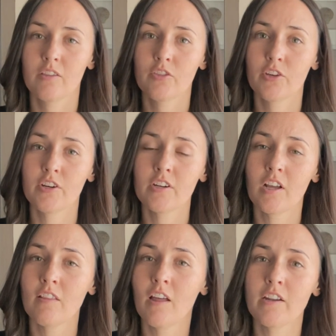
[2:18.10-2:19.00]
Third,
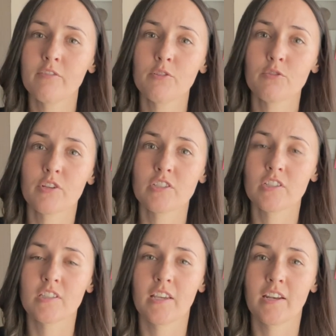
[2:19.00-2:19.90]
a lot of
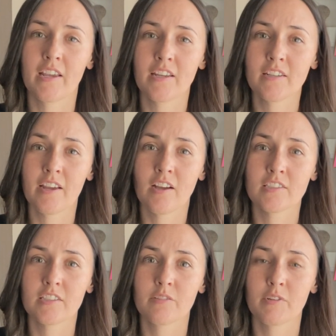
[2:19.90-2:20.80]
nutritious and
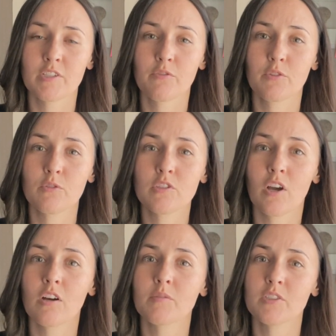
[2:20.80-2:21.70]
antioxidant-rich foods
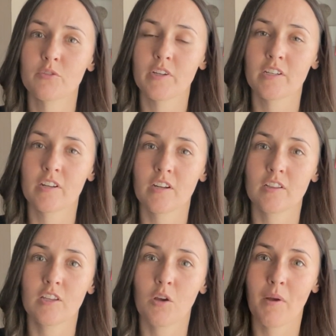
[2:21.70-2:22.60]
are restricted on a
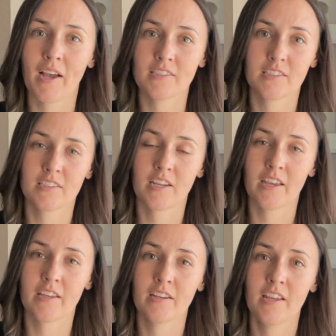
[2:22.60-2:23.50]
low-acid
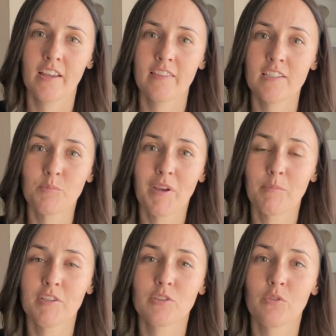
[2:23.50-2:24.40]
diet. This might
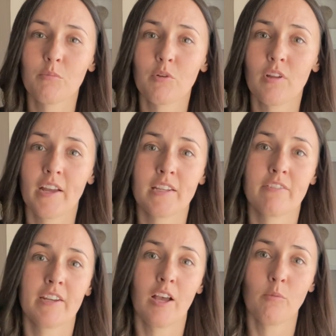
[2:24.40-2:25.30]
be doable and
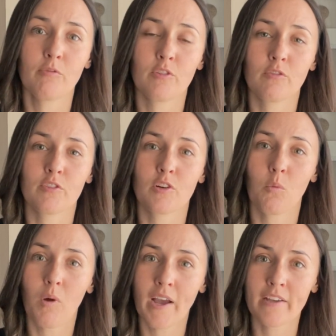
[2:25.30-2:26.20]
even helpful for a
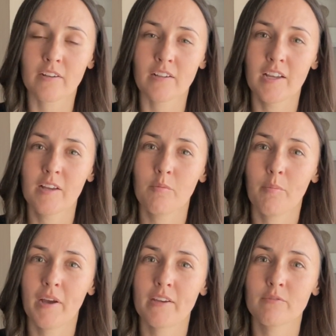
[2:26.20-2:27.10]
while,
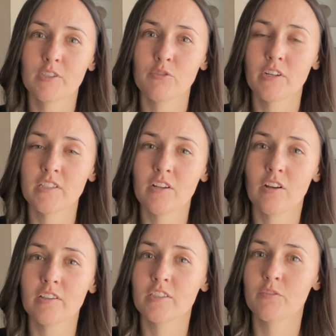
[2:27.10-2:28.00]
but restricting
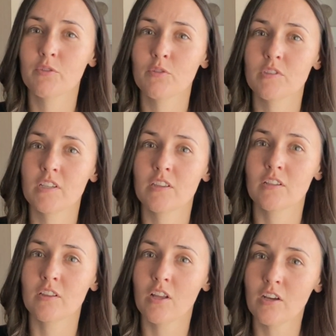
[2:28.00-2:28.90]
all these foods in
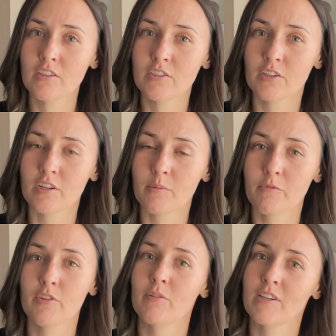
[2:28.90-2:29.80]
the long term
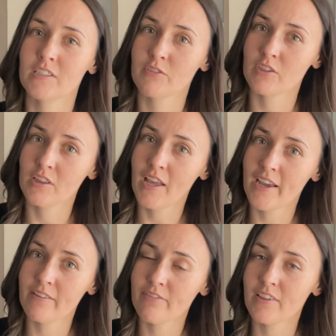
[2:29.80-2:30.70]
for the rest of your
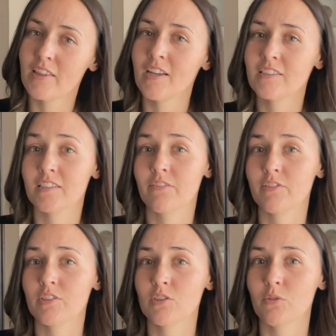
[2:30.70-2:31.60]
life, that's a
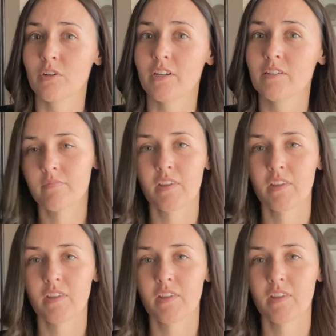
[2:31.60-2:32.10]
different story.